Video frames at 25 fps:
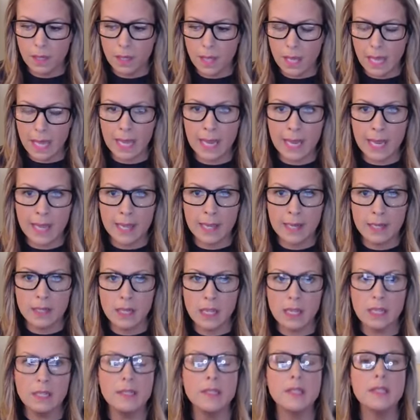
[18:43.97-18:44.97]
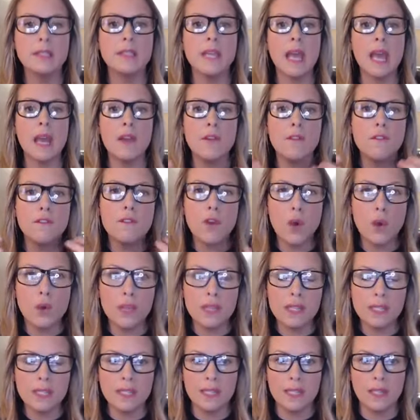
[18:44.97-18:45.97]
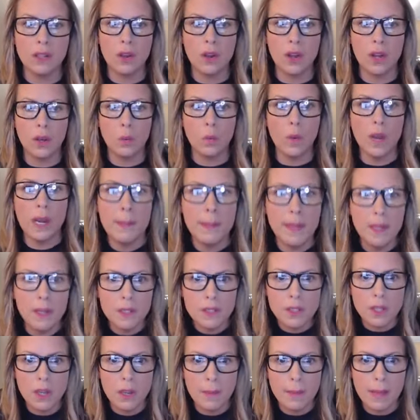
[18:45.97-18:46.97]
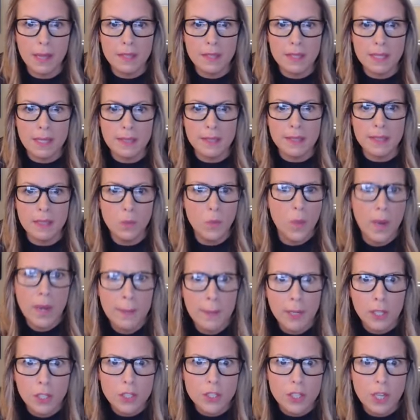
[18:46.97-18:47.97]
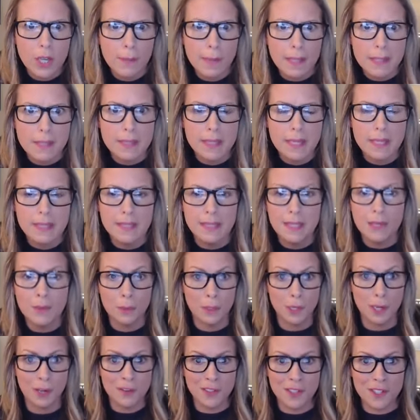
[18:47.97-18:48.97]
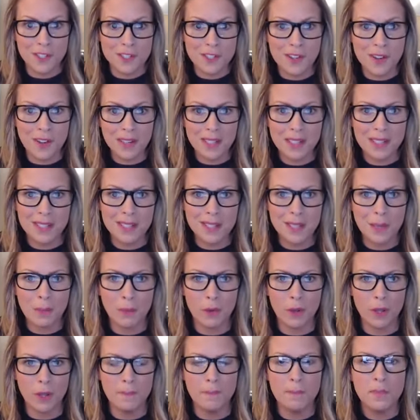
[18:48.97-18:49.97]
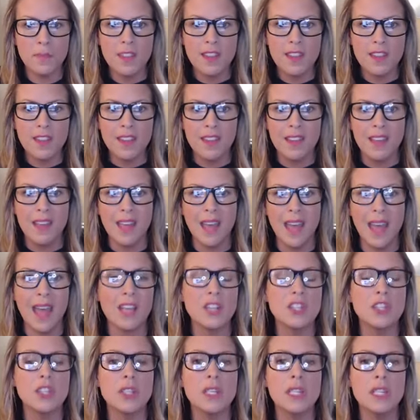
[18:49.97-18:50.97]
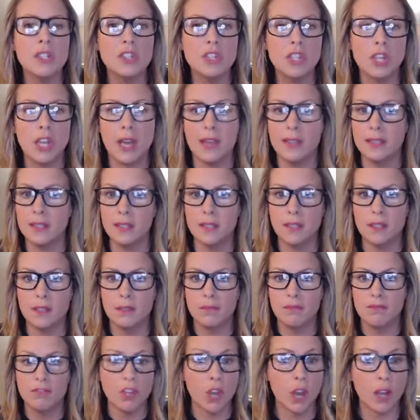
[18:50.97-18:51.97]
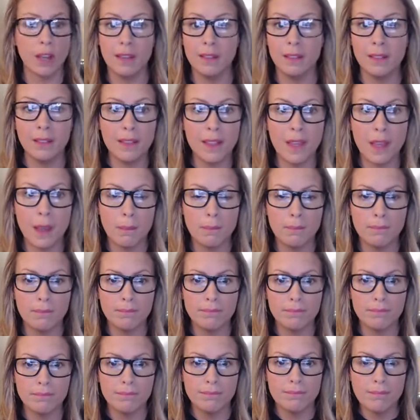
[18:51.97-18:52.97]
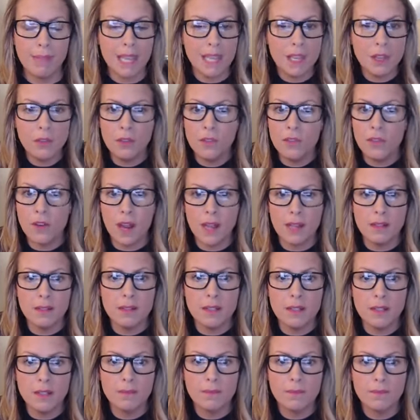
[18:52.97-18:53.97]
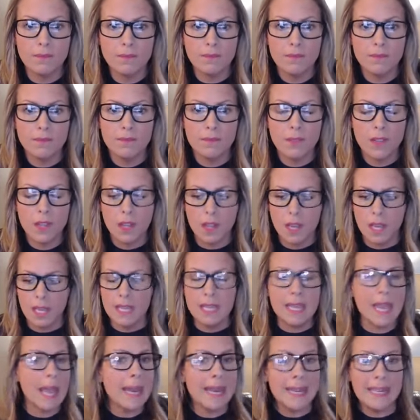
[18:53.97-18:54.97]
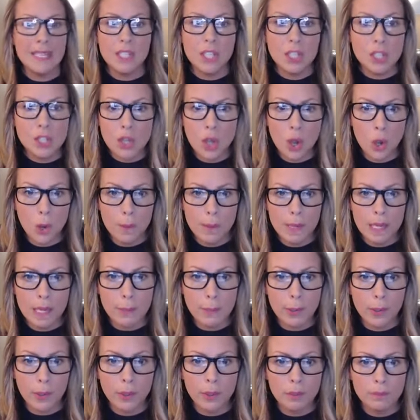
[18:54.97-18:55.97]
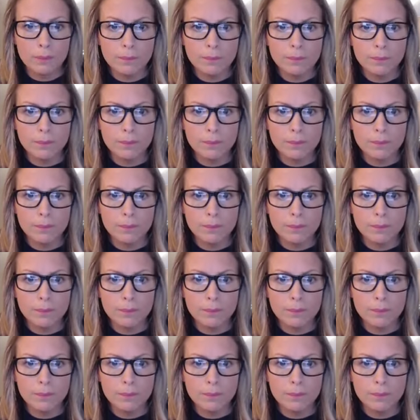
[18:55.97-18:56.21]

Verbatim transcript: and instead of focusing on when am i going to talk about Scentsy when am i going to talk about Scentsy whenever you're talking to someone actually just talking to them, making friends, getting to know people.